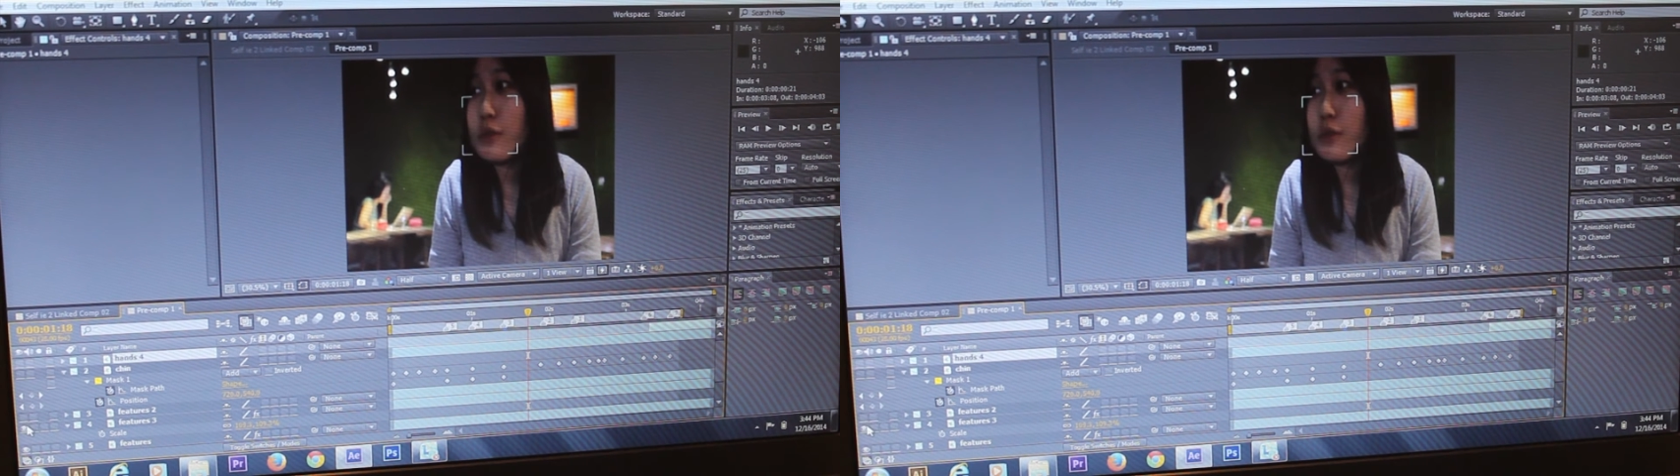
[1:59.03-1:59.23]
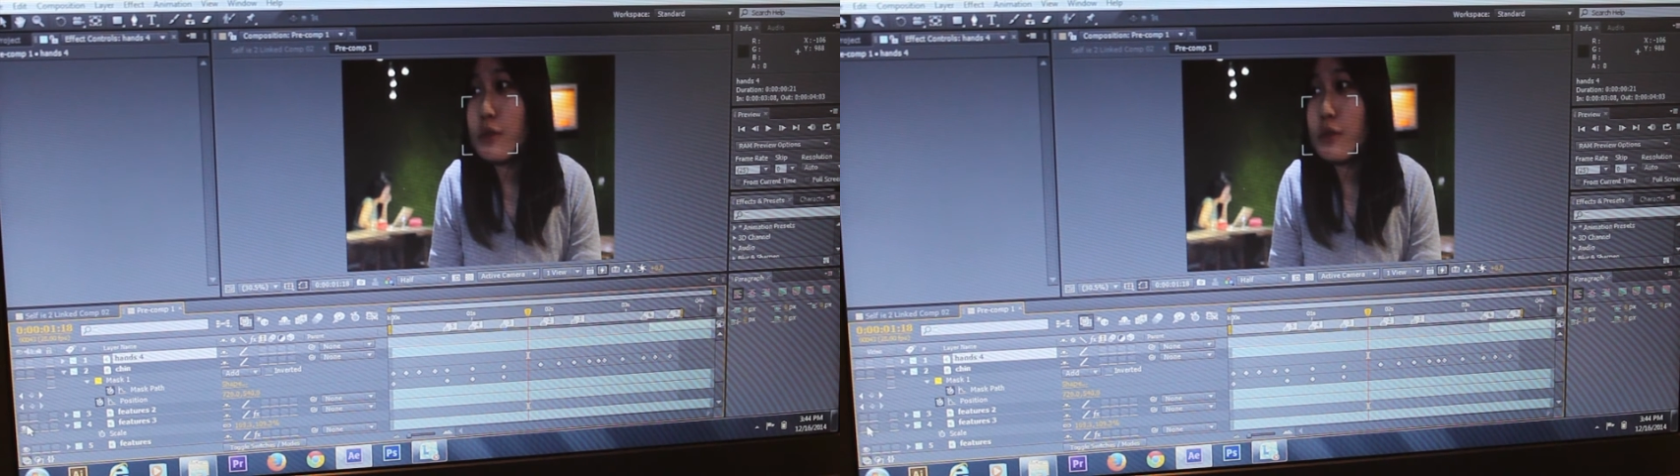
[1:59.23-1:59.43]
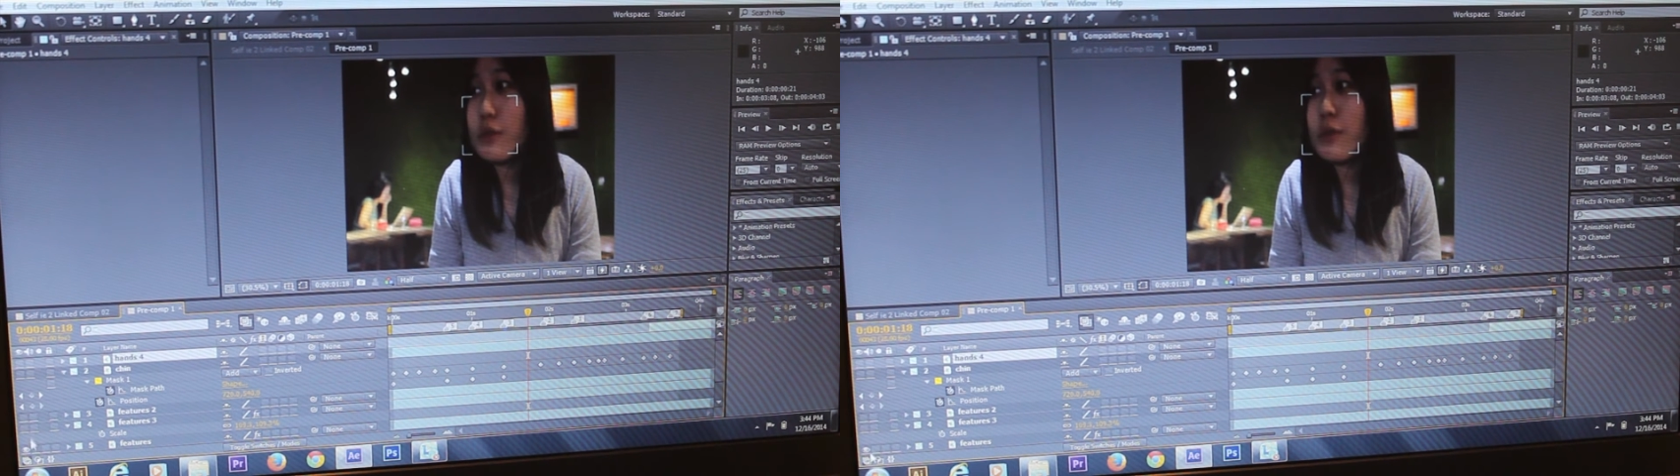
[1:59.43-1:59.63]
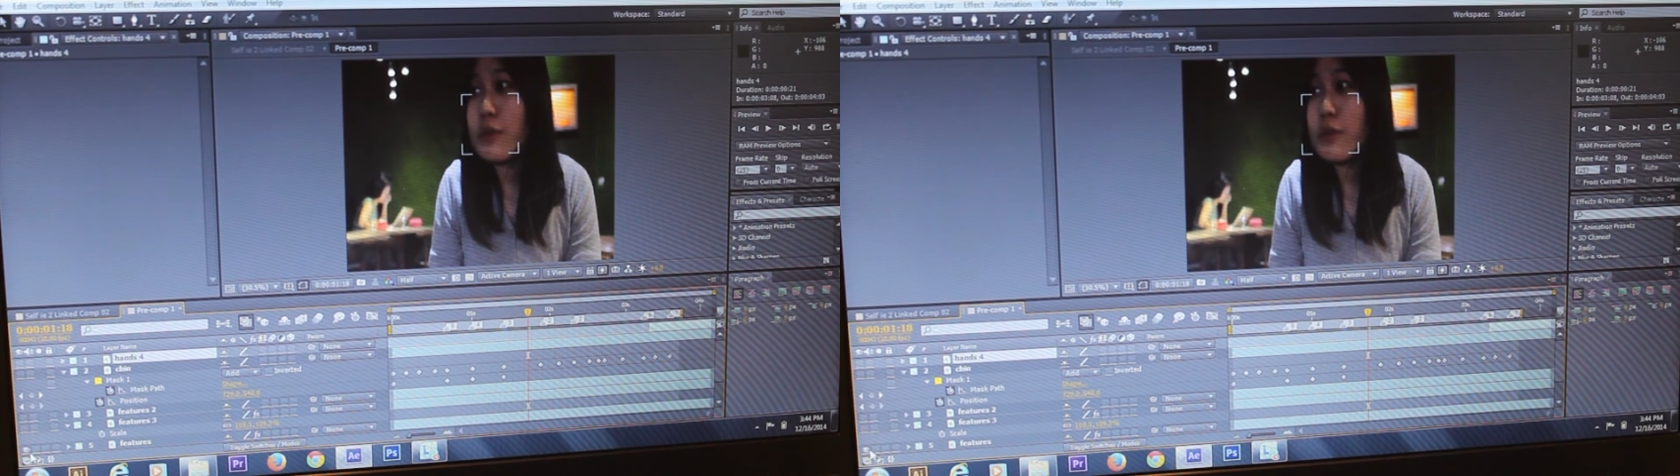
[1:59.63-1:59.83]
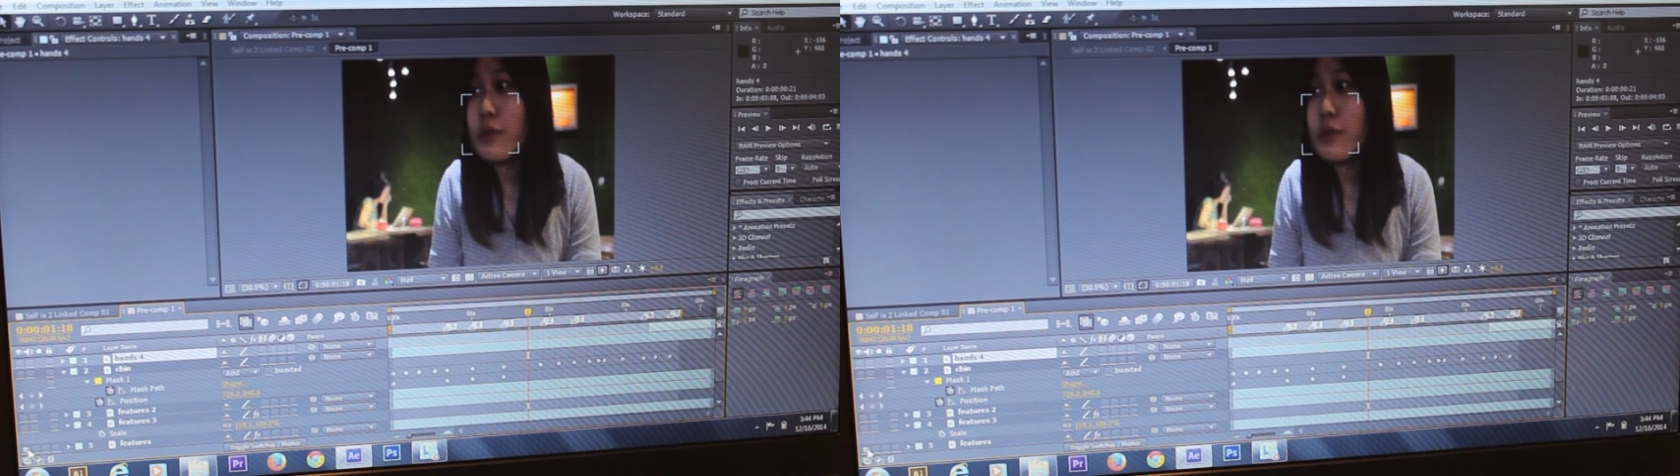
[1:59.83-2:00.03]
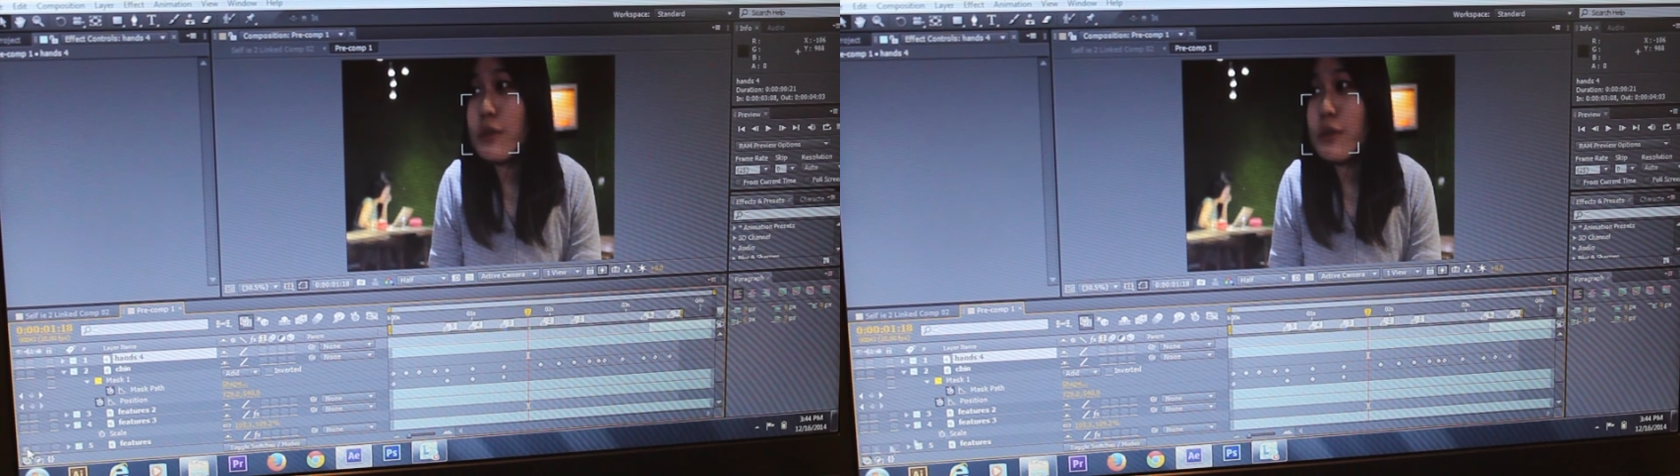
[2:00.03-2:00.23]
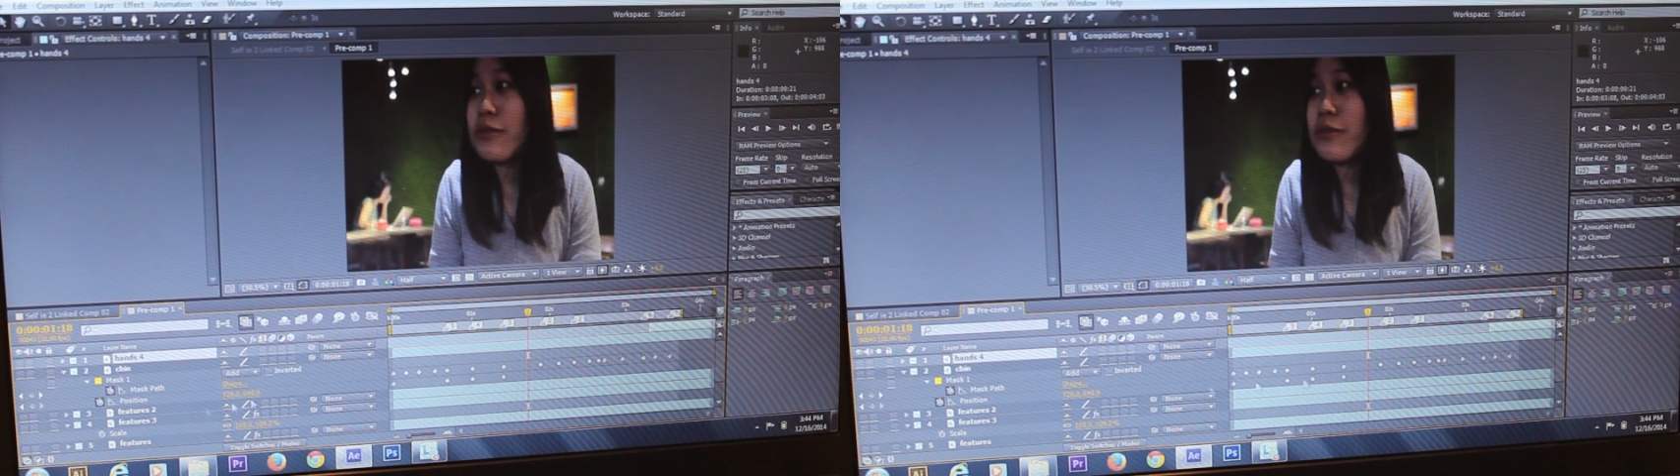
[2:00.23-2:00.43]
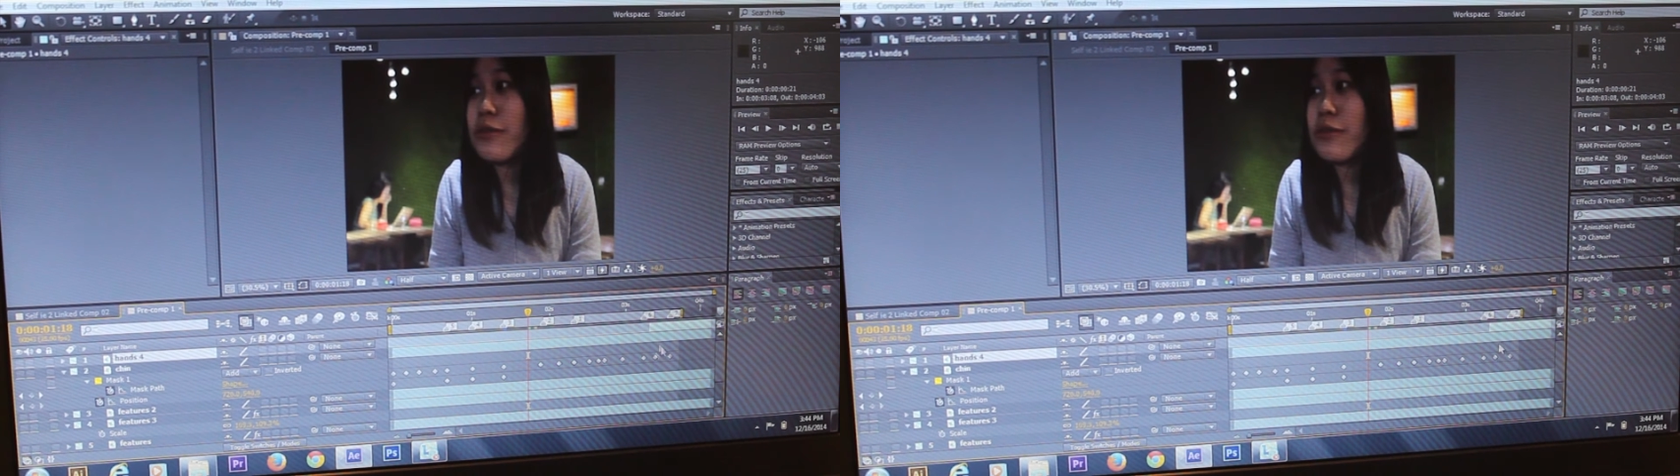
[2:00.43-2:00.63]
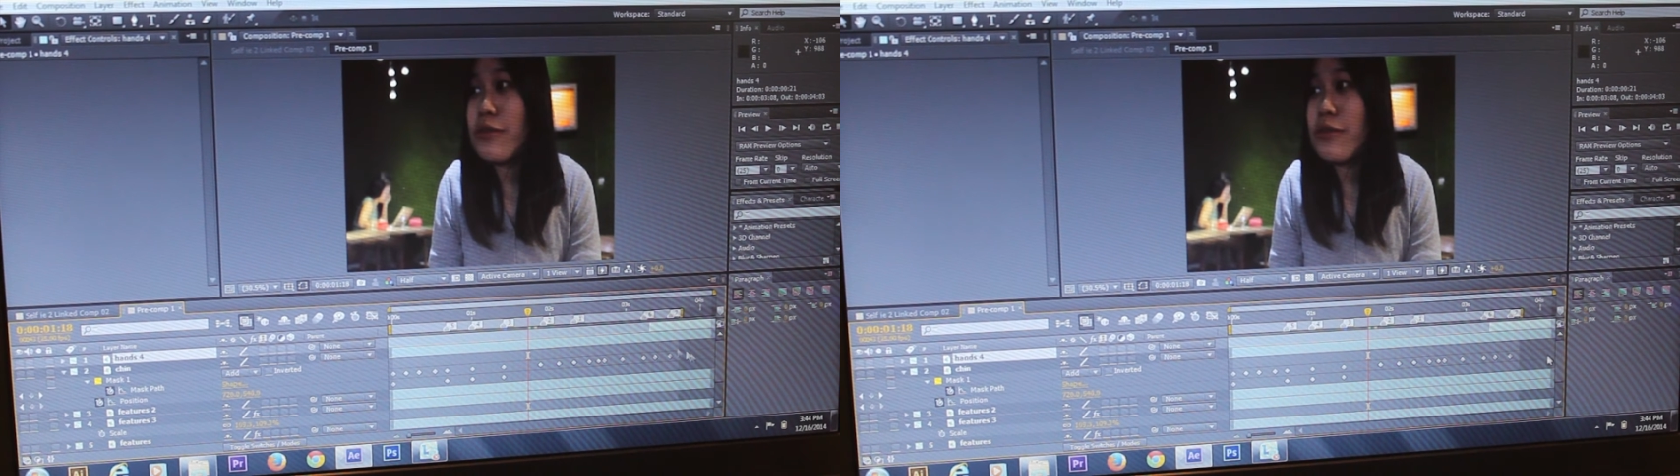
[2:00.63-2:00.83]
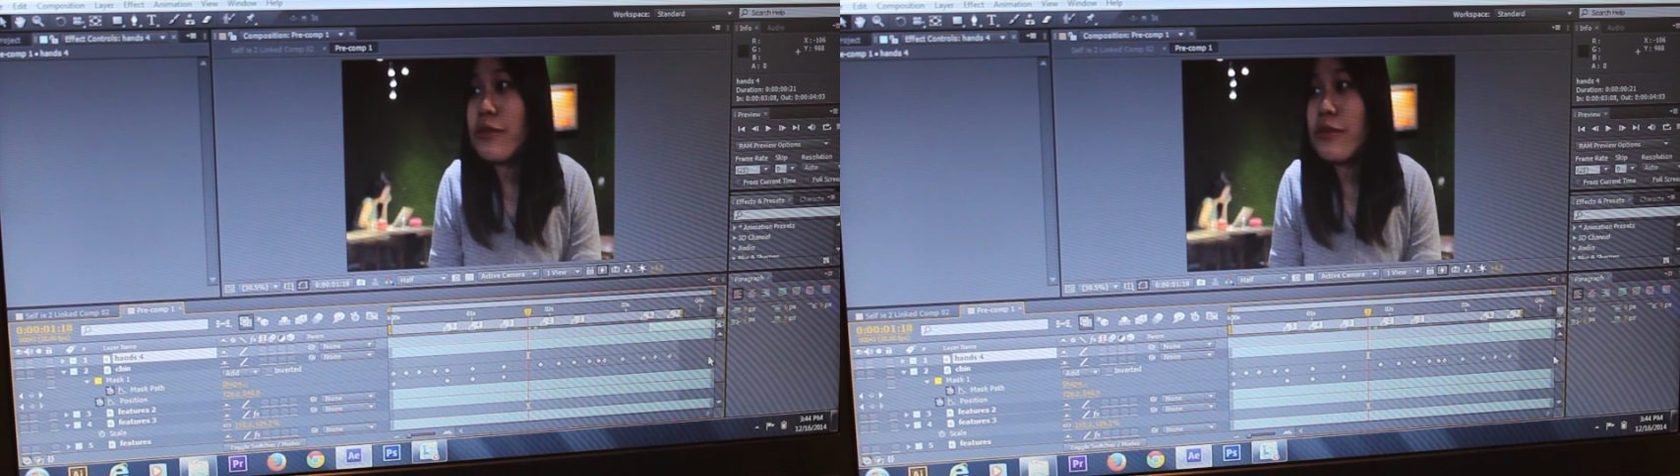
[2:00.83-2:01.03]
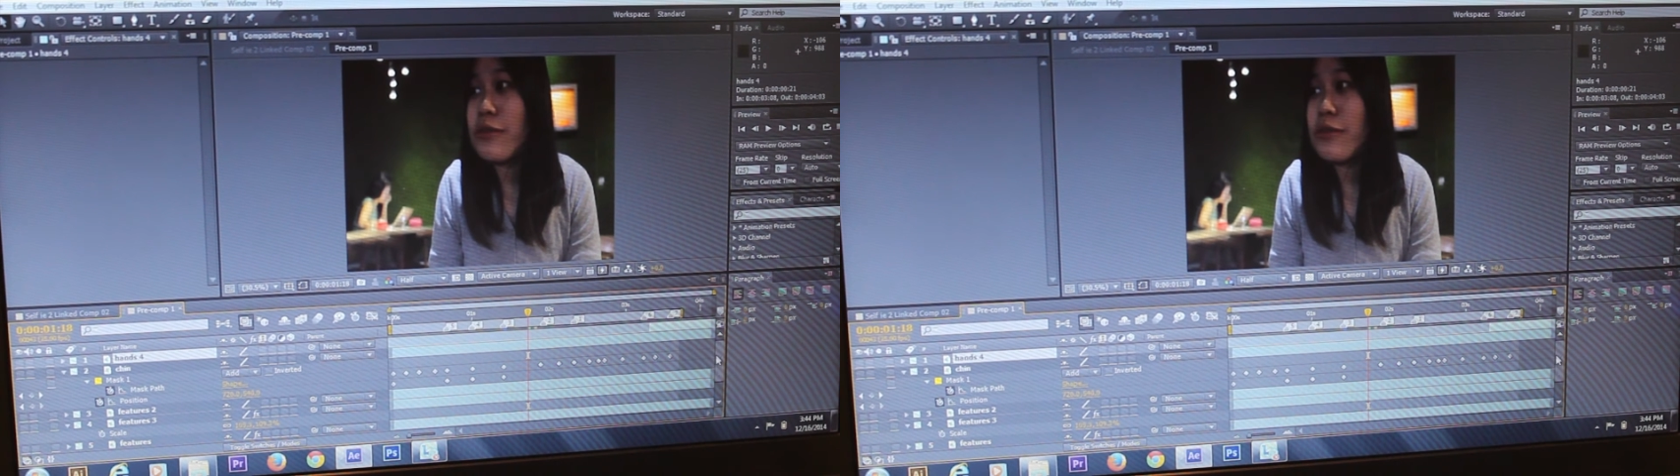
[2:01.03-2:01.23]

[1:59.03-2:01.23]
these layers and go back to